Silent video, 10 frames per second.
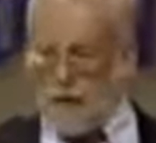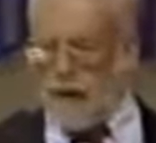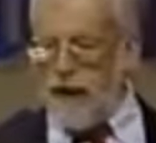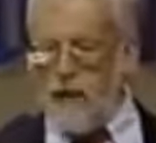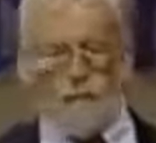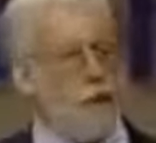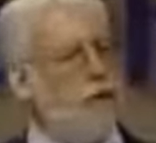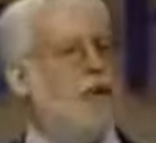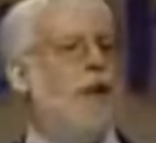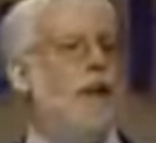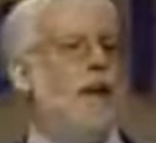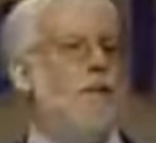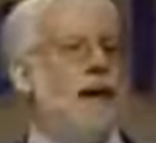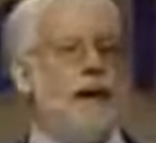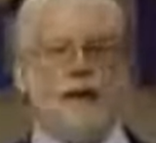between the most holy
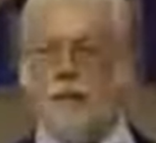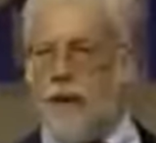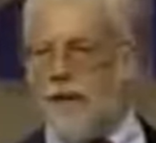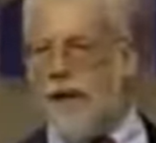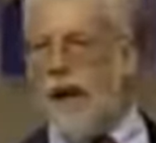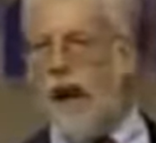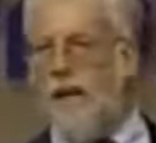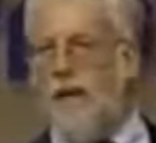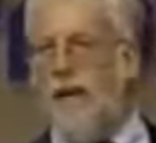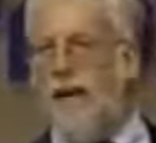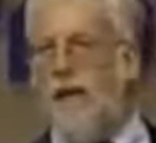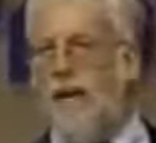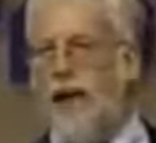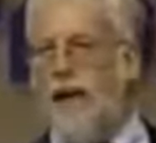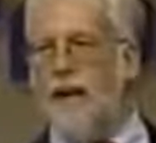place where the Shekinah glory
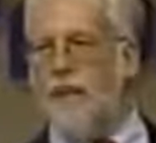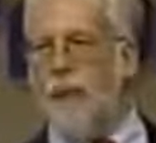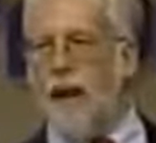of God